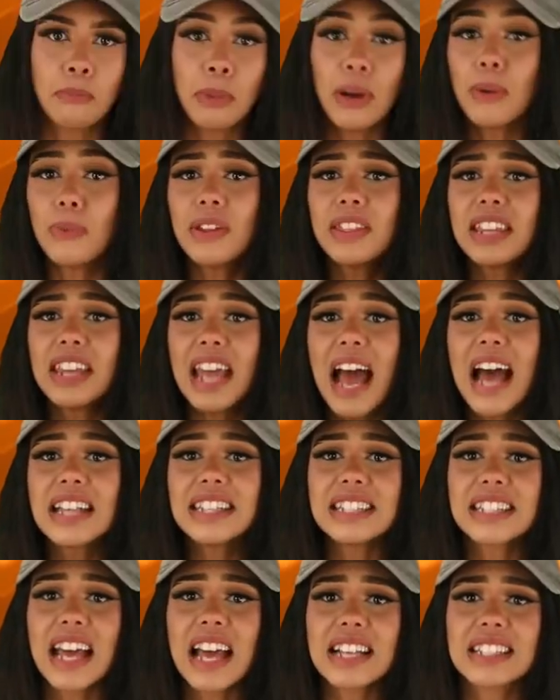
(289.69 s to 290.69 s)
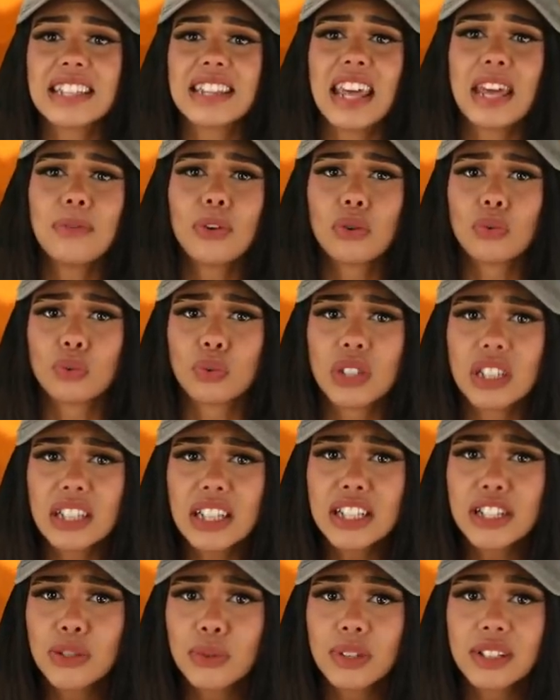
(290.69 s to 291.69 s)
but with the Aztecs, they were
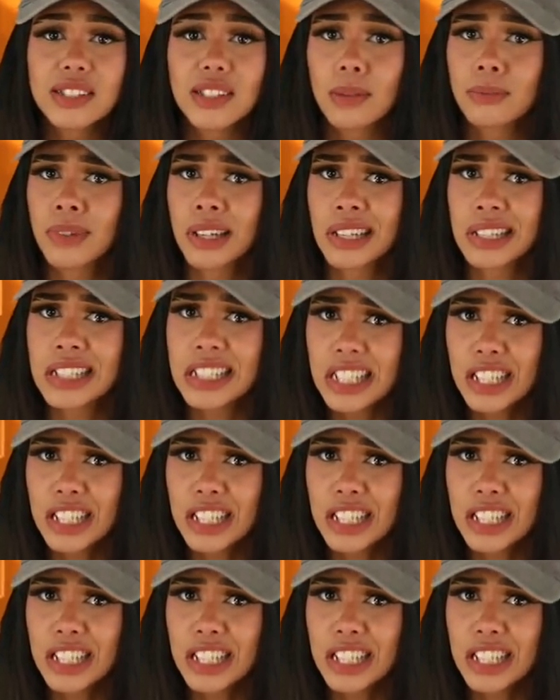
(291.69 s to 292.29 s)
really doing something